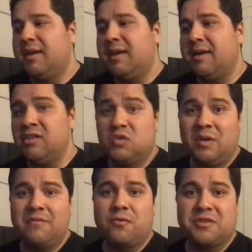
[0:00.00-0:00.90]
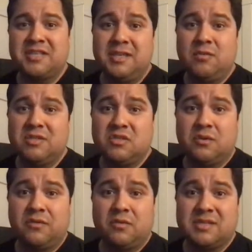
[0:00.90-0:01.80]
In 2014, when
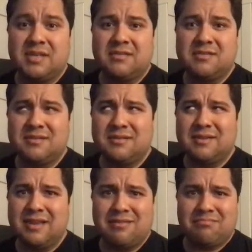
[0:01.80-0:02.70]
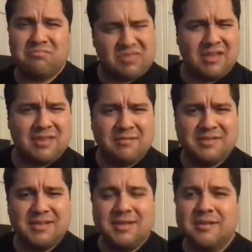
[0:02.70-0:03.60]
Swift was announced, I think that was
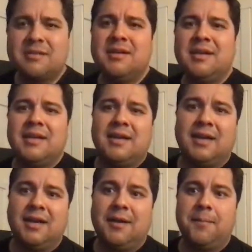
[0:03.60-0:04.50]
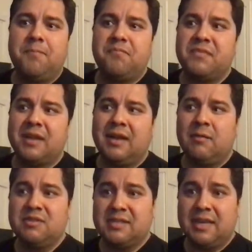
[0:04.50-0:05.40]
the year, I
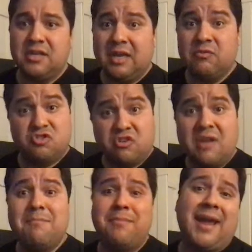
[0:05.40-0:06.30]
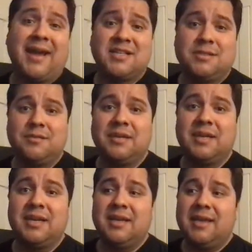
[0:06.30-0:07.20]
was drawn back to it.
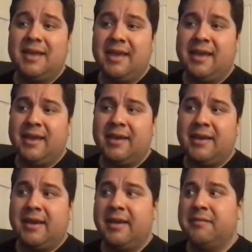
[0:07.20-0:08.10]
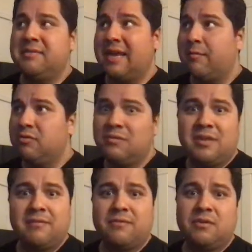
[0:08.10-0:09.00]
And I dabbled
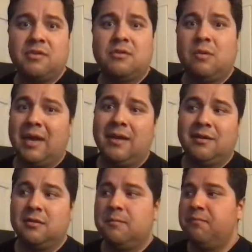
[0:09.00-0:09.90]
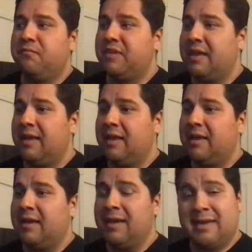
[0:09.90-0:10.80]
with it for a little while,
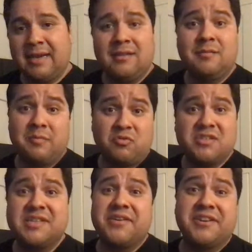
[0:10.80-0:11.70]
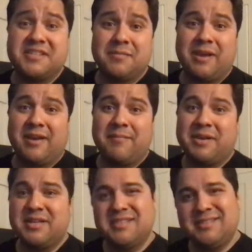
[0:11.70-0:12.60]
and I got a little bit more serious about it, but
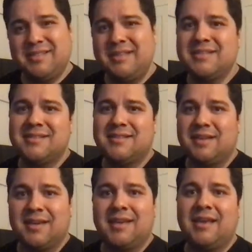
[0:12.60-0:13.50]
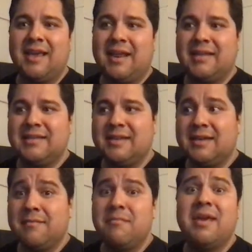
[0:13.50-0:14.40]
it just didn't stick and I didn't
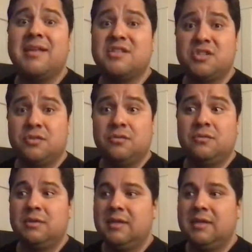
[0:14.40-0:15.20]
commit to